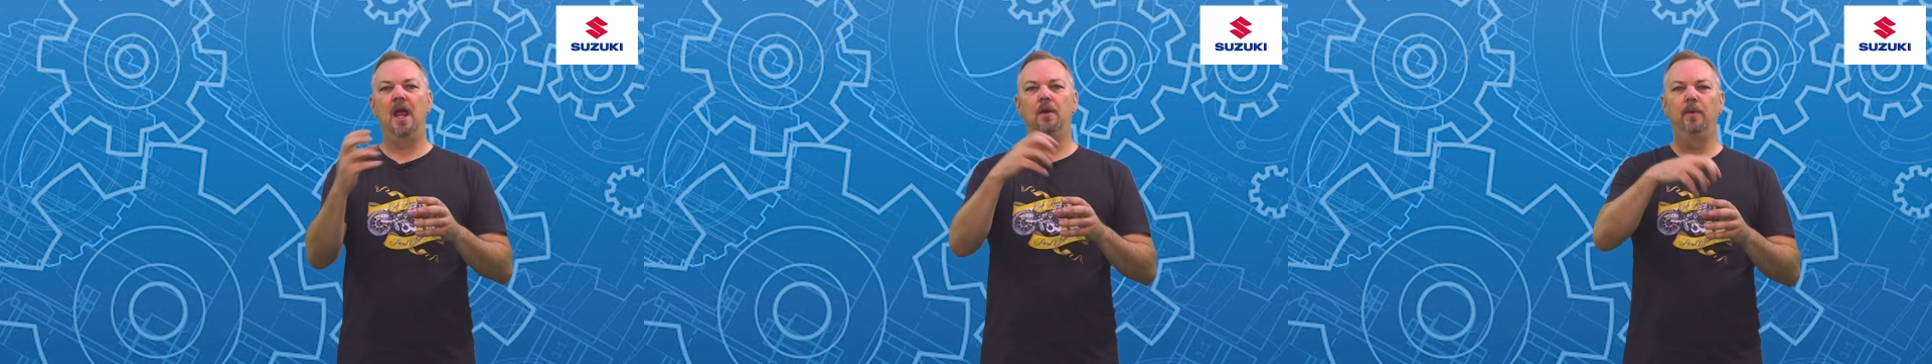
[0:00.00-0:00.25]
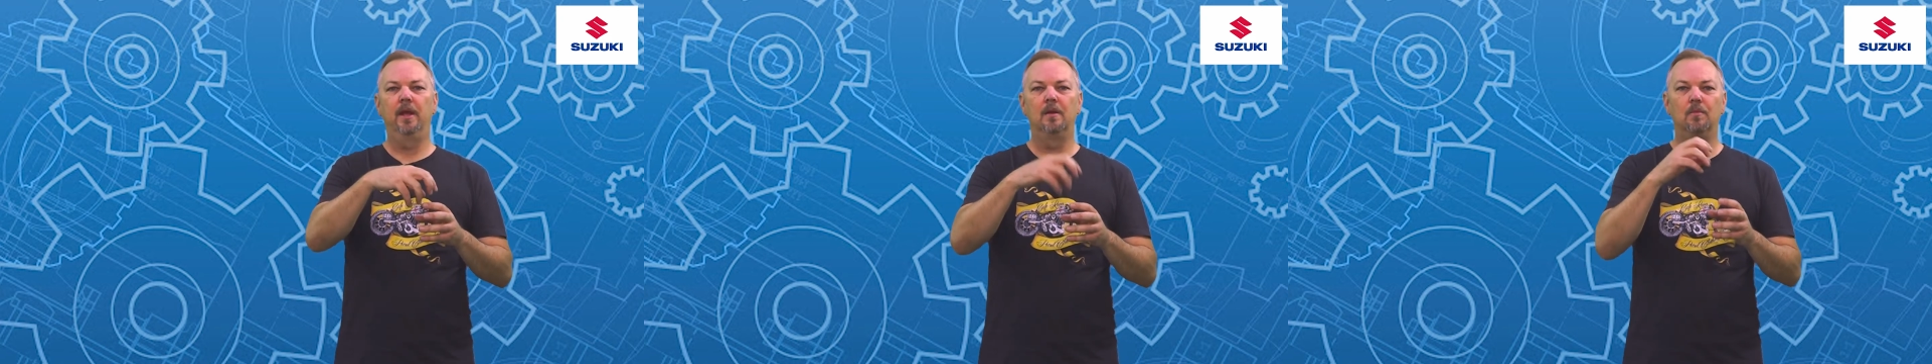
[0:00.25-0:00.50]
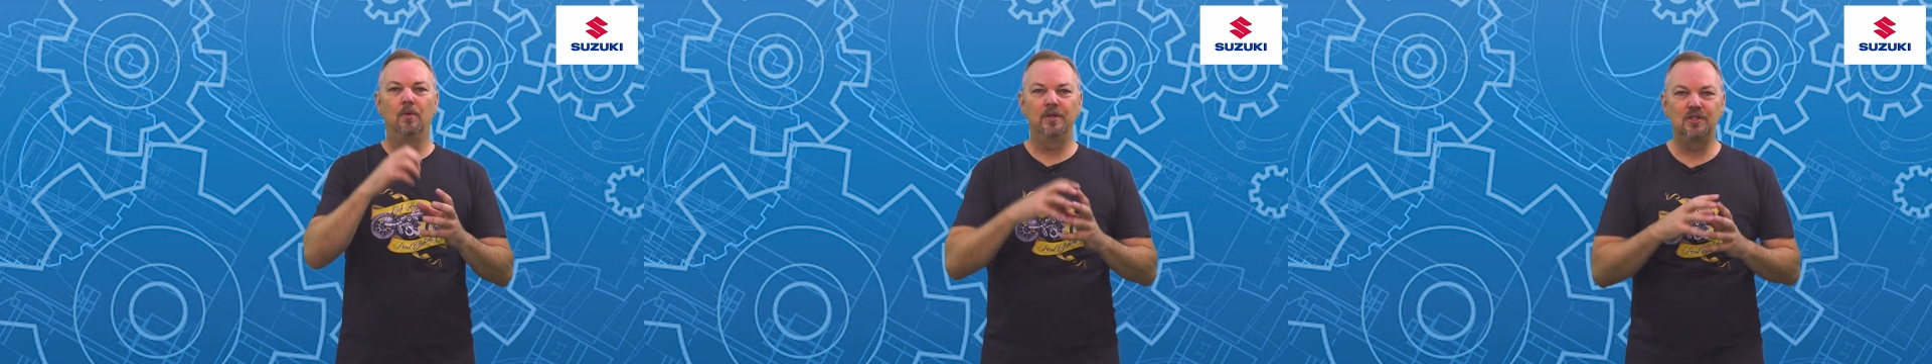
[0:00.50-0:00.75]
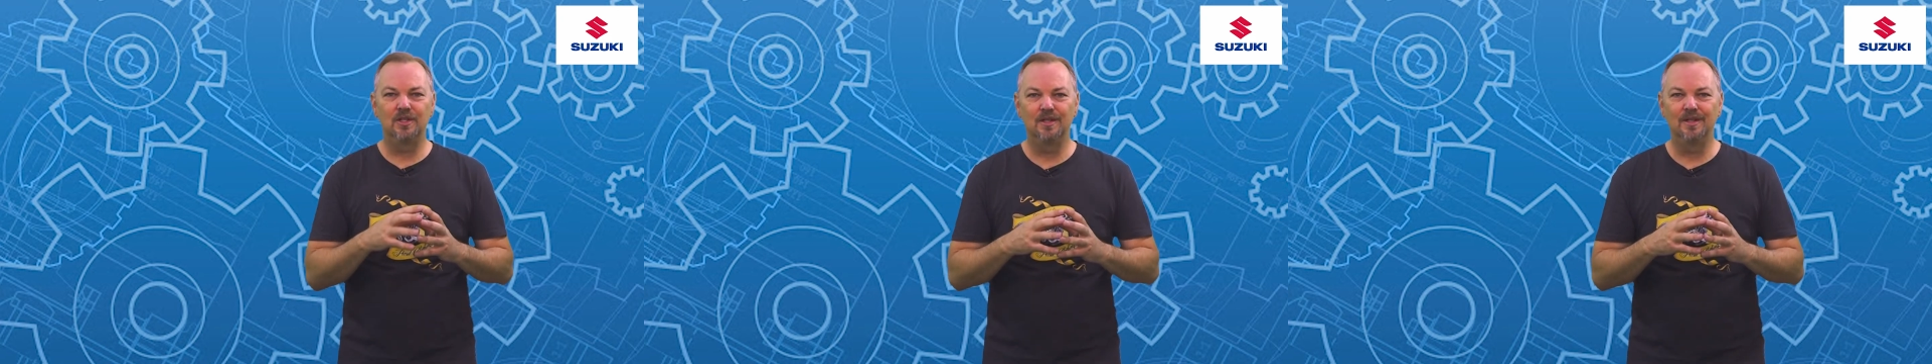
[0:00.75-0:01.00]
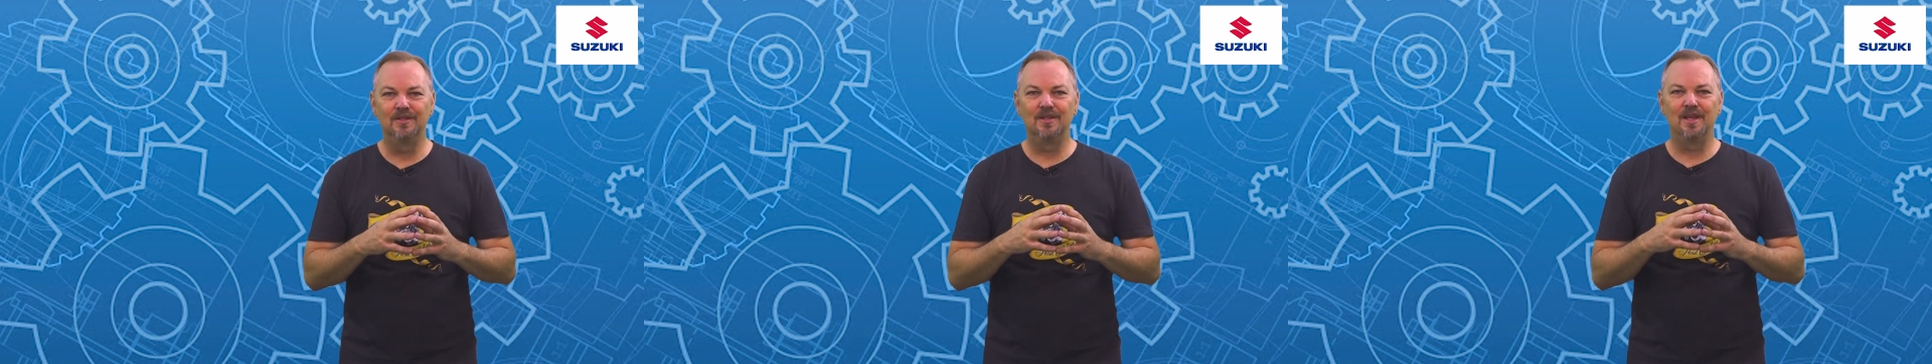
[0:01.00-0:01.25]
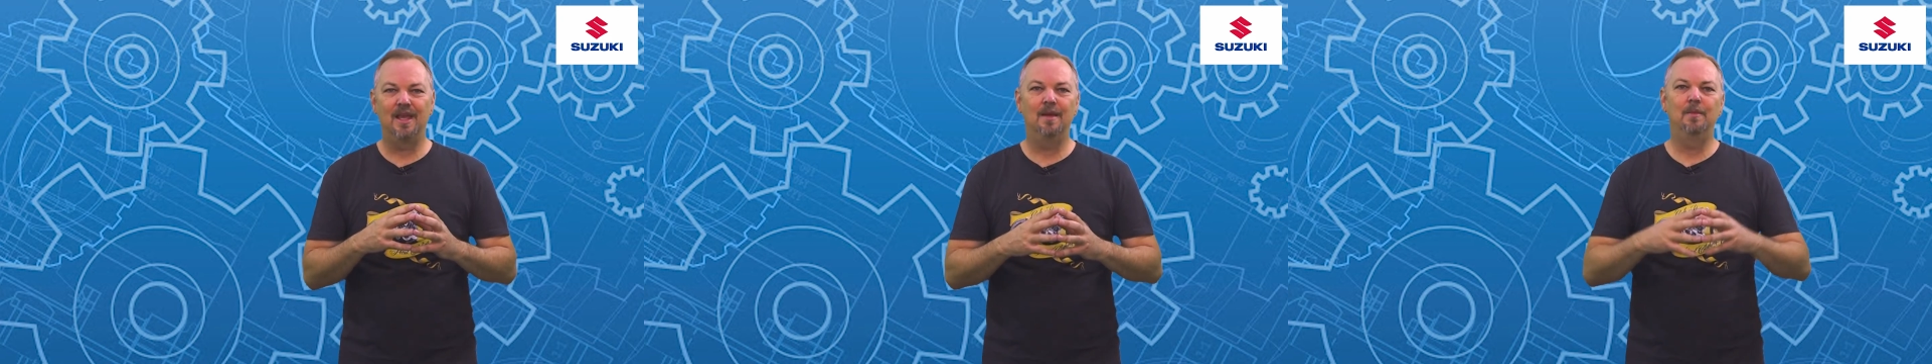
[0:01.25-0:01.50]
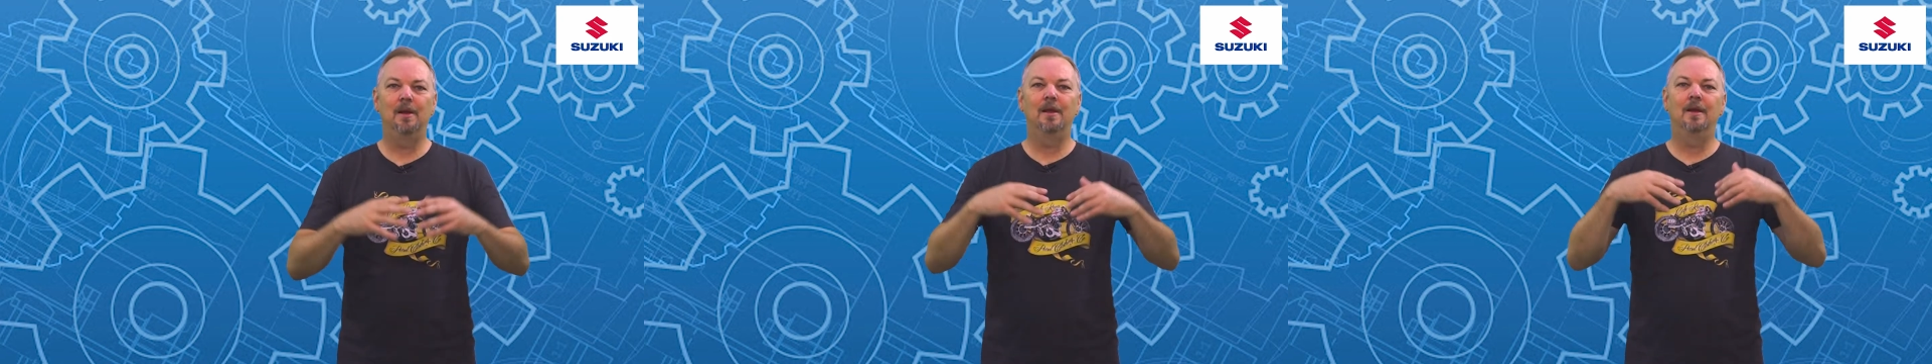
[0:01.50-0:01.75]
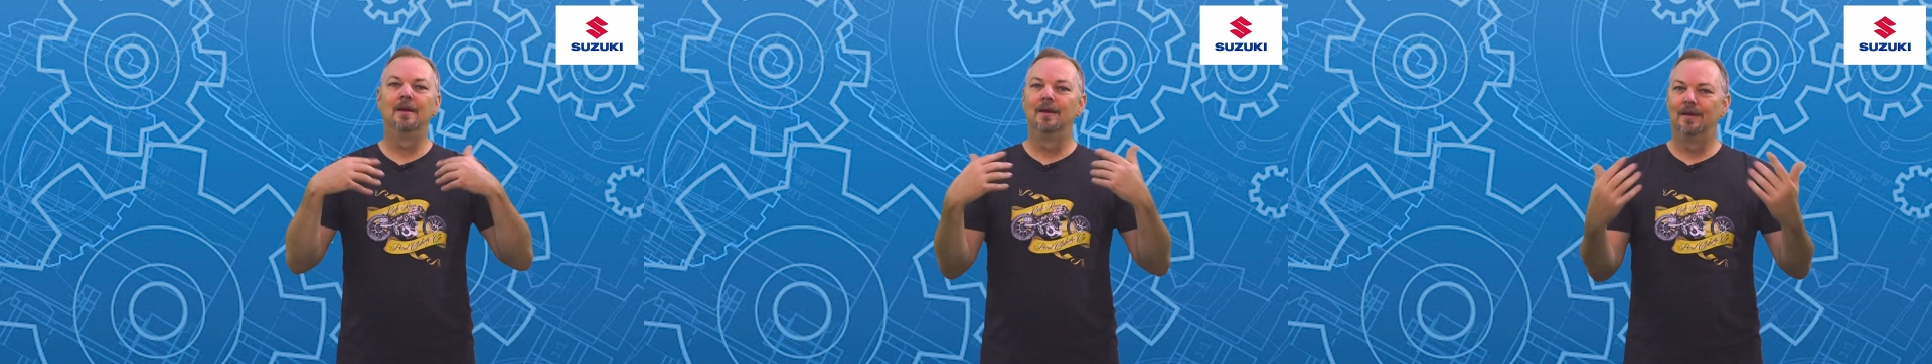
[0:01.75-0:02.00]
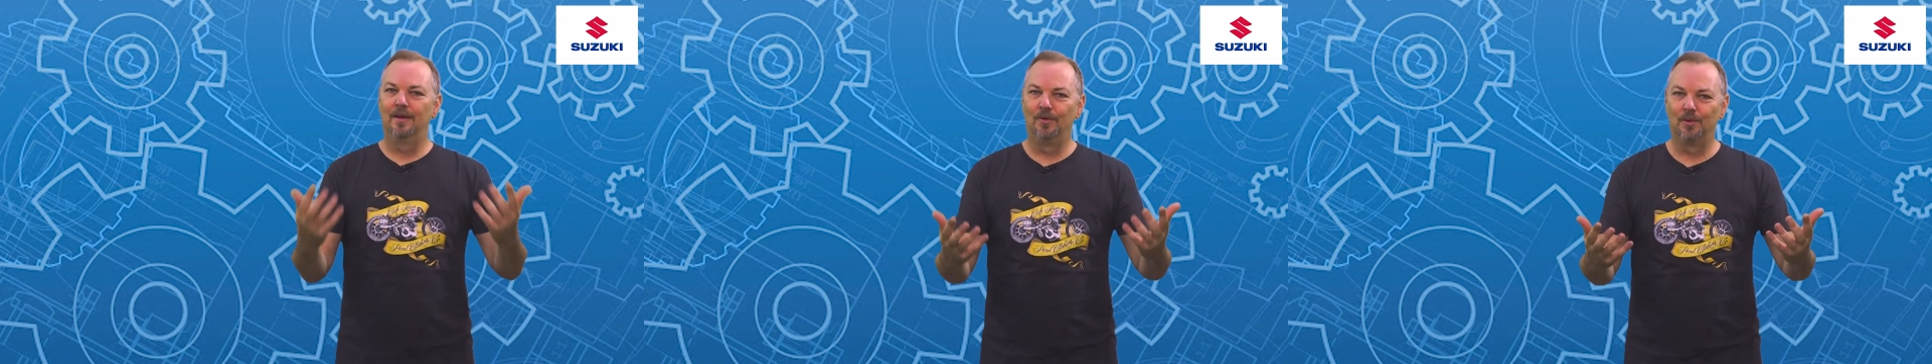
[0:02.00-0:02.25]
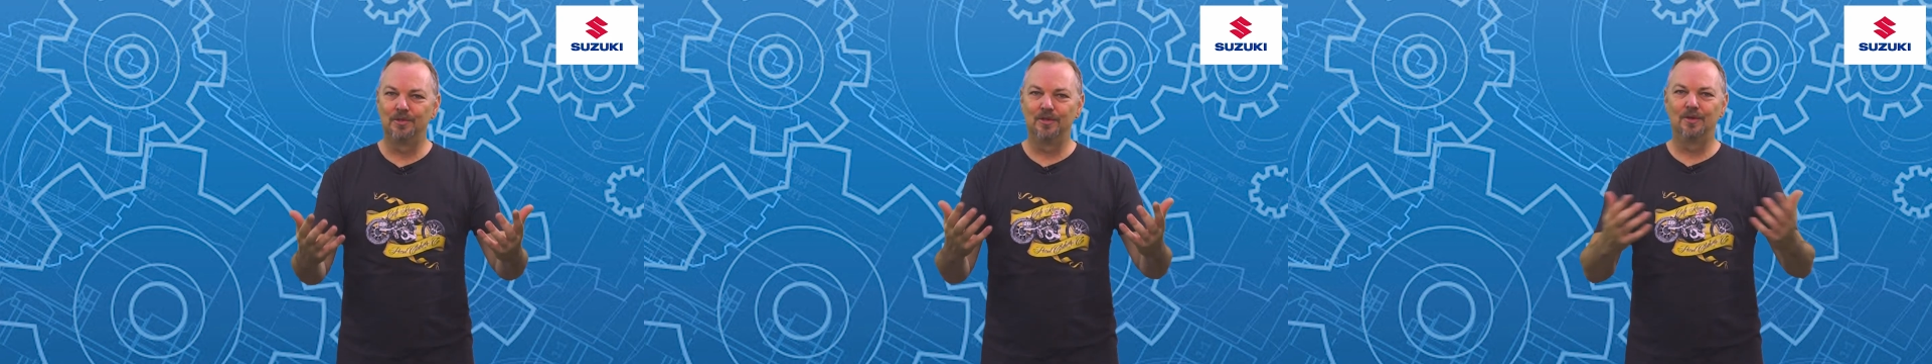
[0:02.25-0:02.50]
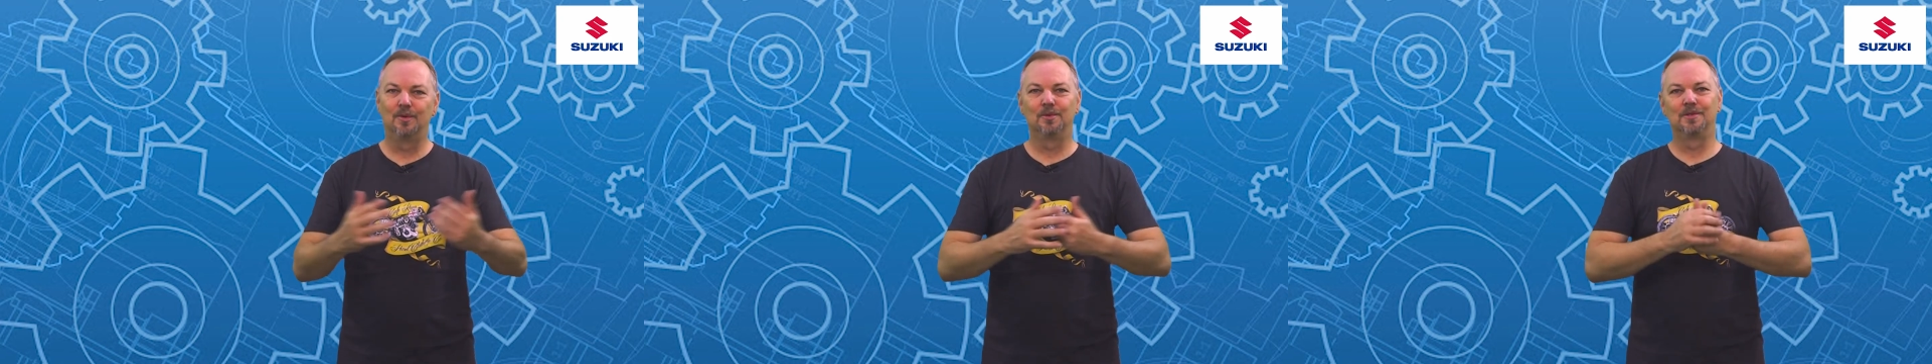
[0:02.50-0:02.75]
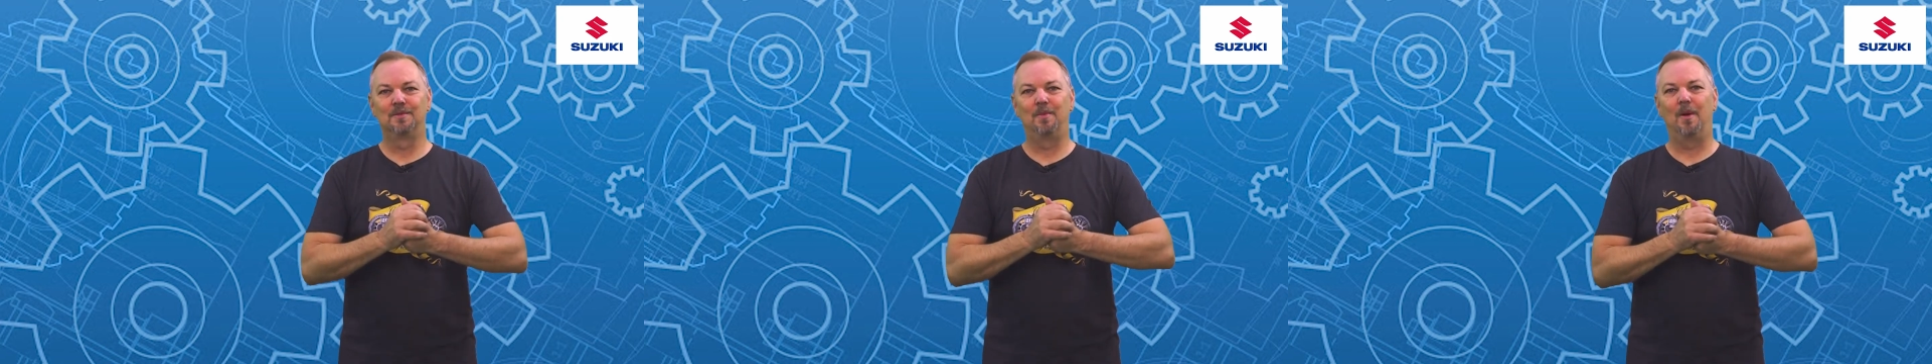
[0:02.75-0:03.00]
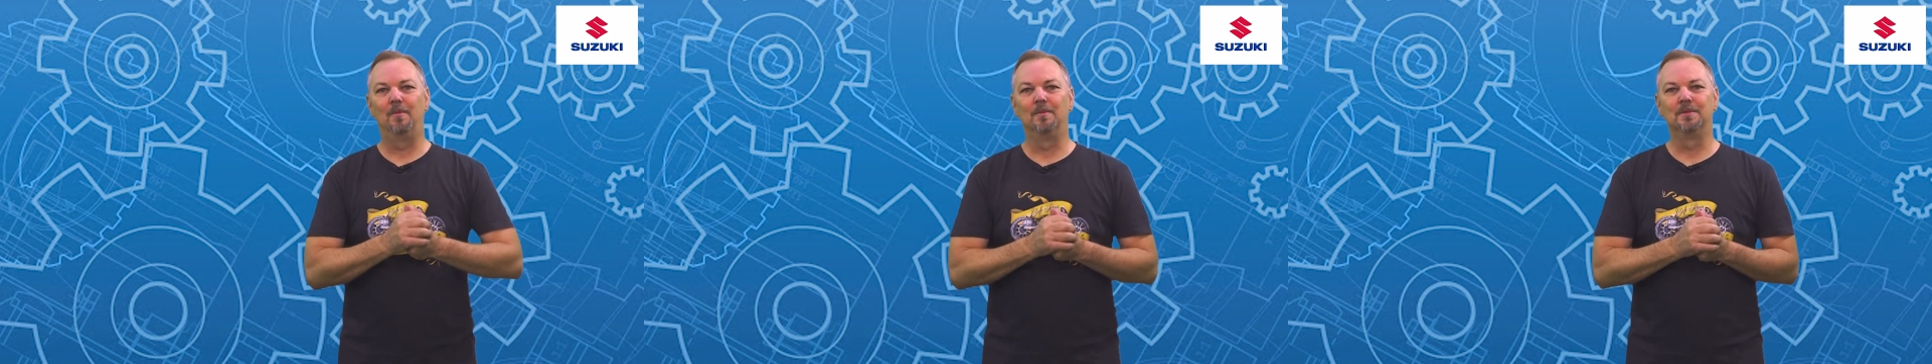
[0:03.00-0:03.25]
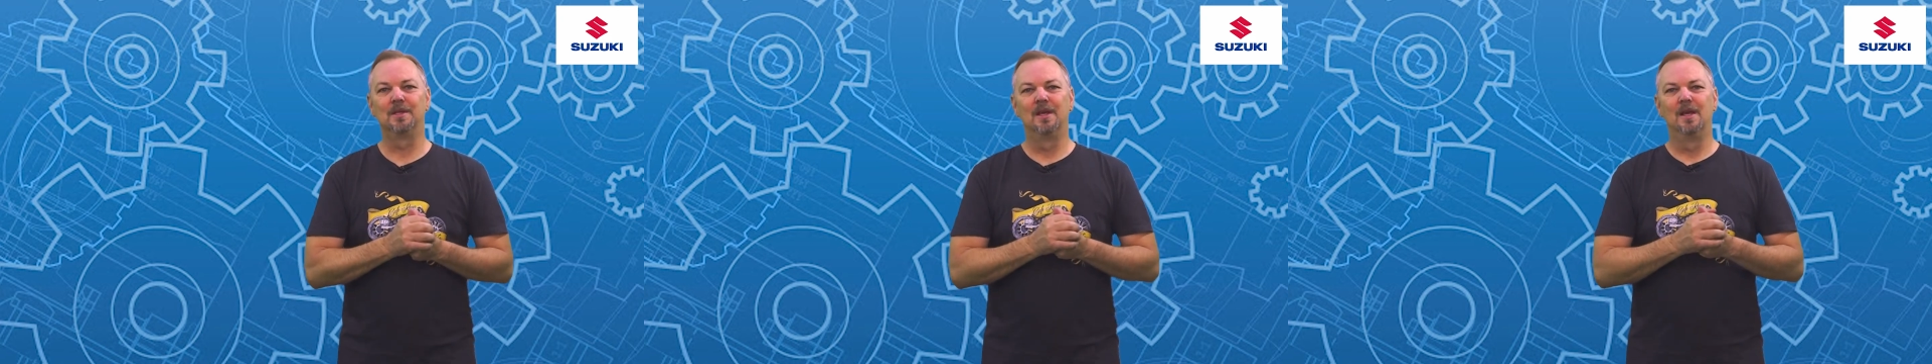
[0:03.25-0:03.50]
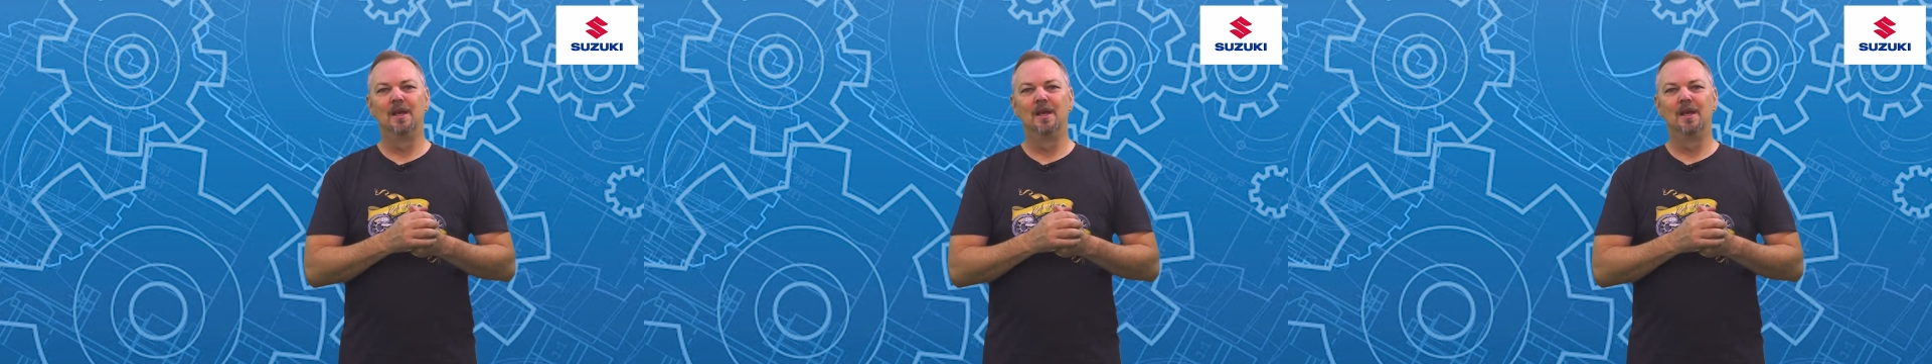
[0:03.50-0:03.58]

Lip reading: and we get moisture into the air bellow, it also causes problems.